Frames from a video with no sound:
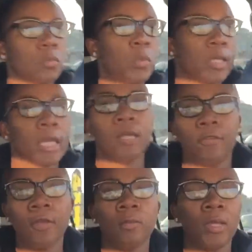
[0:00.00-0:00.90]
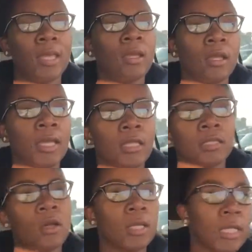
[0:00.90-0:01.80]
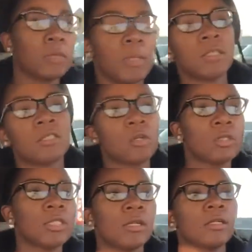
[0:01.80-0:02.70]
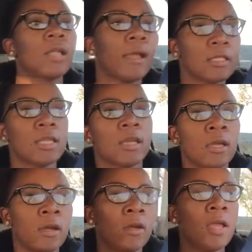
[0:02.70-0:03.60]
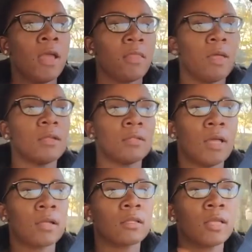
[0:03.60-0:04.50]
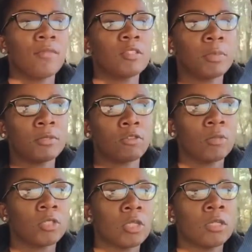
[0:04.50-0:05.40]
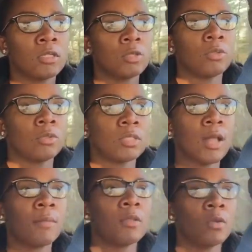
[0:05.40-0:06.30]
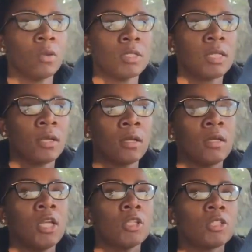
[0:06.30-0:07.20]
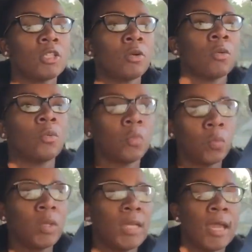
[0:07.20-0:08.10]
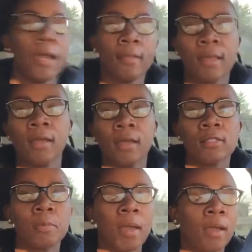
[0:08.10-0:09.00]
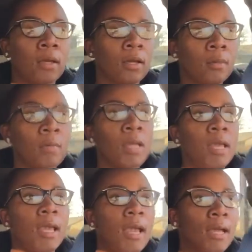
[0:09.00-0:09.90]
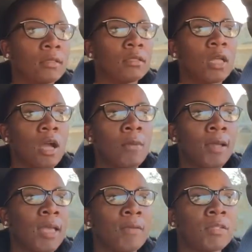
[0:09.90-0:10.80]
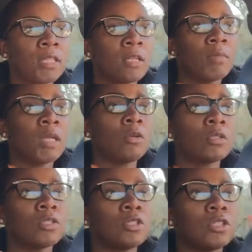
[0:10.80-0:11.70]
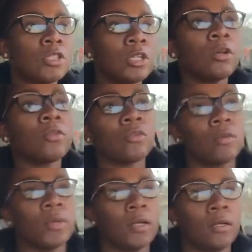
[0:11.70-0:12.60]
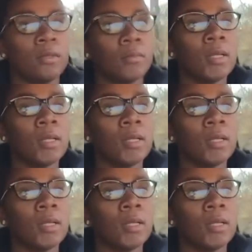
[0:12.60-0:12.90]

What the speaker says: we gave him, he's been so sick last year that the doctor gave us prescription to stop the nausea. So we had that as a backup, and I gave it to him, and he was still throwing up